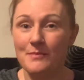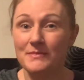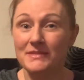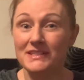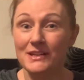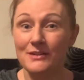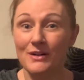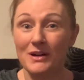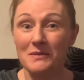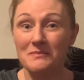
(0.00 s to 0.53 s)

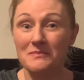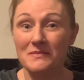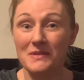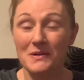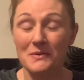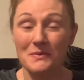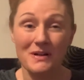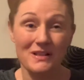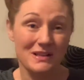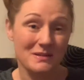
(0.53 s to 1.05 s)
So I'm
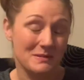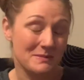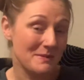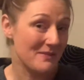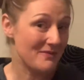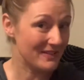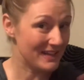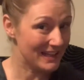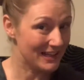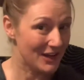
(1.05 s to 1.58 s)
welcome to my
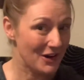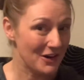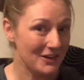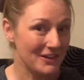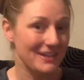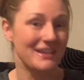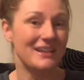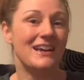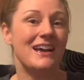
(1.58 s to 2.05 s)
vlog.